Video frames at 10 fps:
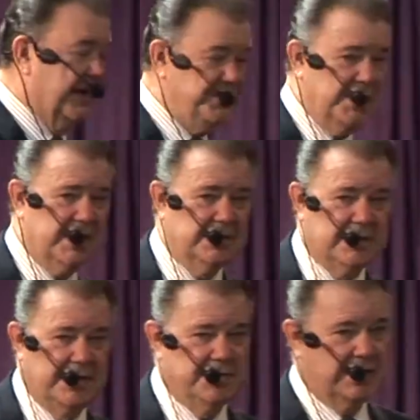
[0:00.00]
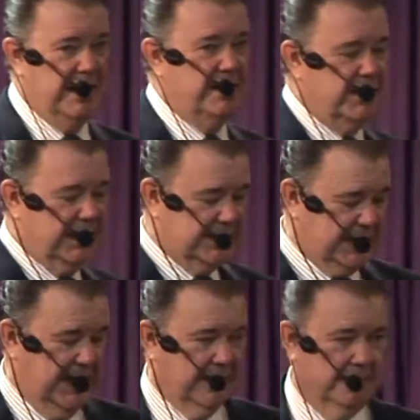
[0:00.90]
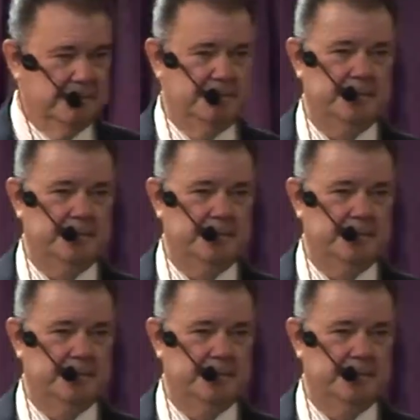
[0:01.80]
Nation against nation, kingdom against kingdom.